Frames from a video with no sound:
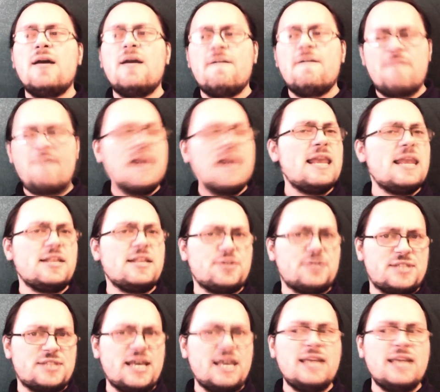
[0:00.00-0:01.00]
Failing to
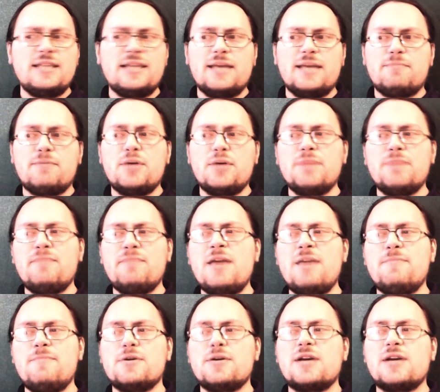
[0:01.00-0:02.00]
sign that
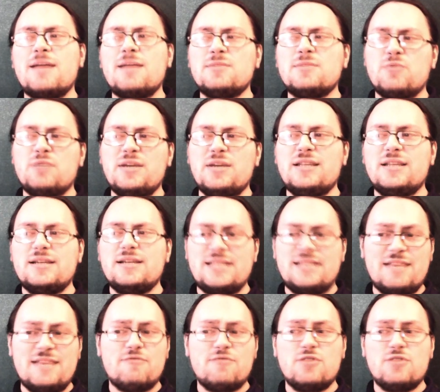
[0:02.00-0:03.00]
paper comes with
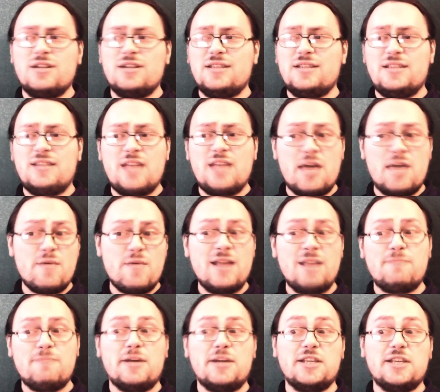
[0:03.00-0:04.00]
several
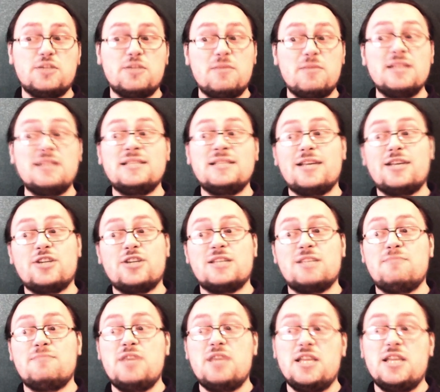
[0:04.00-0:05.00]
direct punishments, such
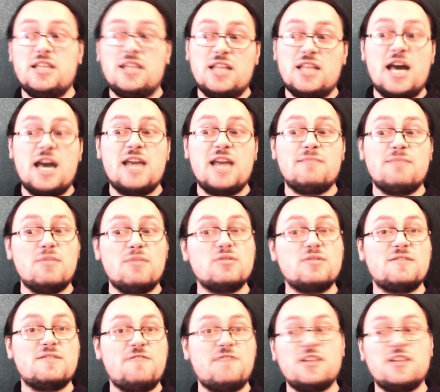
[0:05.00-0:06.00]
as being denied
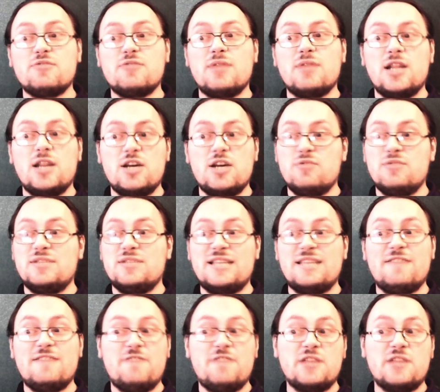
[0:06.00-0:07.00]
most federal loans
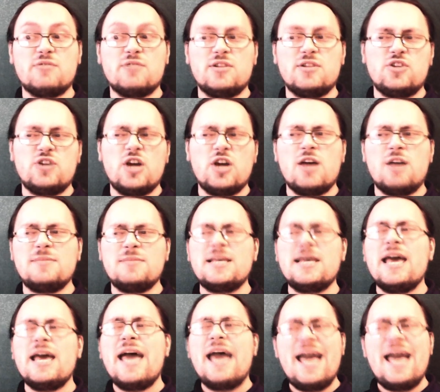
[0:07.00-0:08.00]
and federal jobs,
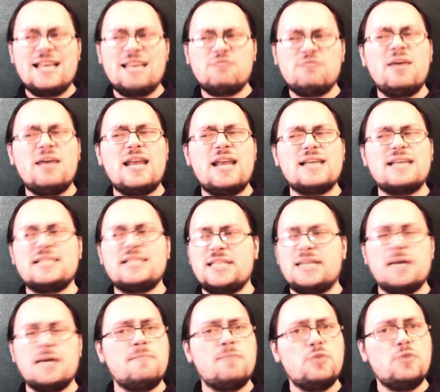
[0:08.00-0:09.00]
as well as
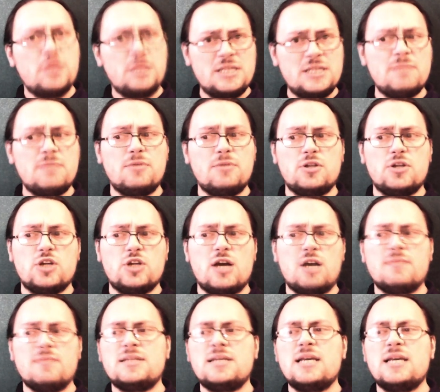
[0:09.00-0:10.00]
some municipal
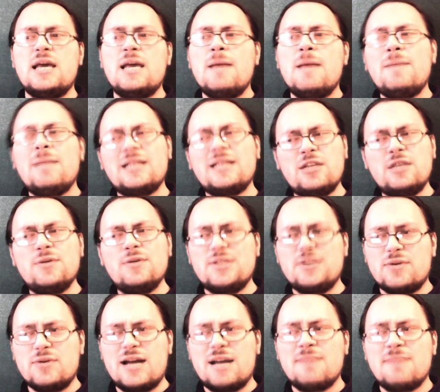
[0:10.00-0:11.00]
jobs. But it
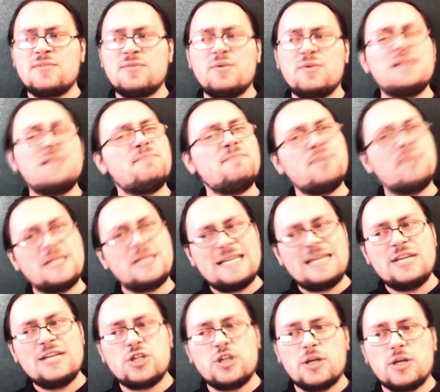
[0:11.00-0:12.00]
also comes with
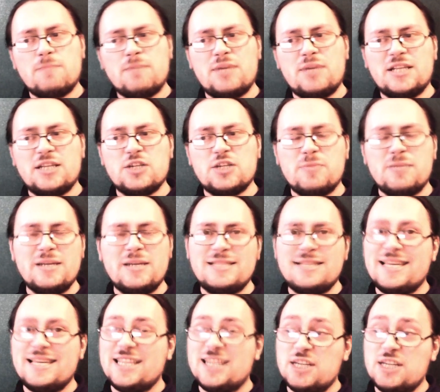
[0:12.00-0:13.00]
potential punishments
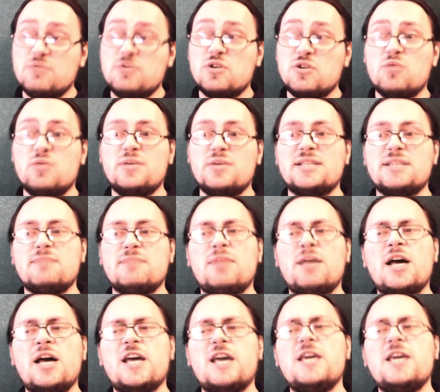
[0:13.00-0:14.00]
that don't always
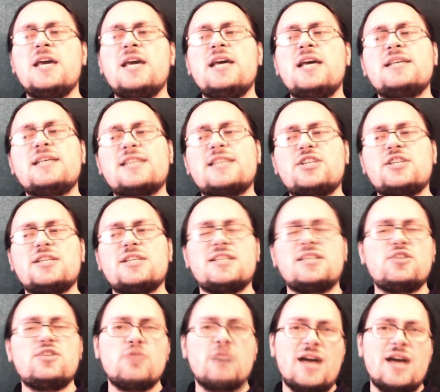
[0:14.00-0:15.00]
apply, such as
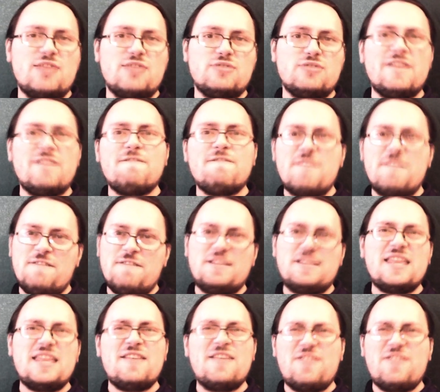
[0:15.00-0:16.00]
a
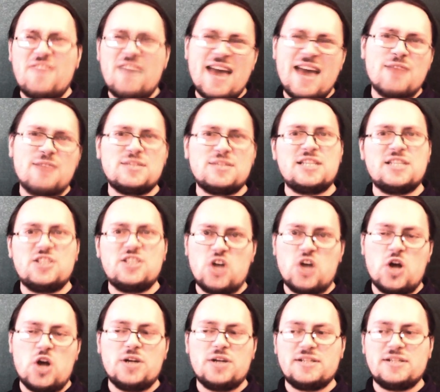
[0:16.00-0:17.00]

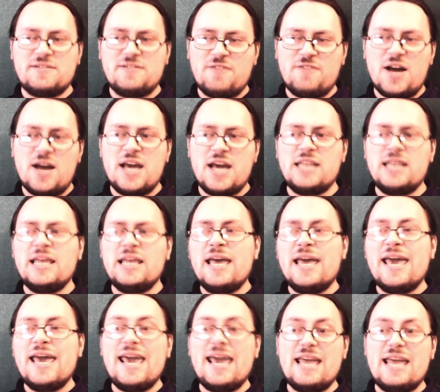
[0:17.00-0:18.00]
$250,000 fine
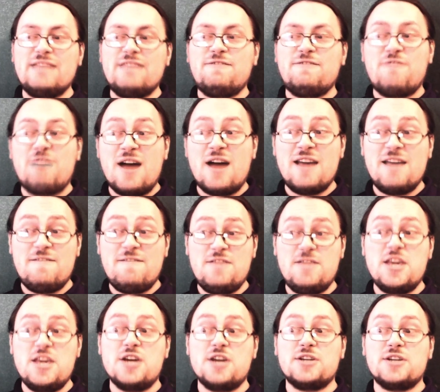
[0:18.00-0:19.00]
and 5
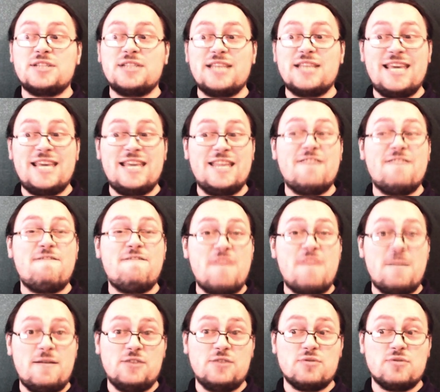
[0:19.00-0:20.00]
years in a
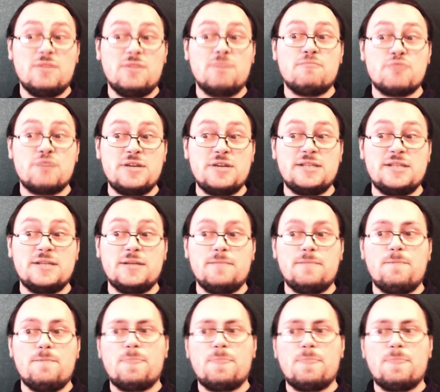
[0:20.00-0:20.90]
federal prison.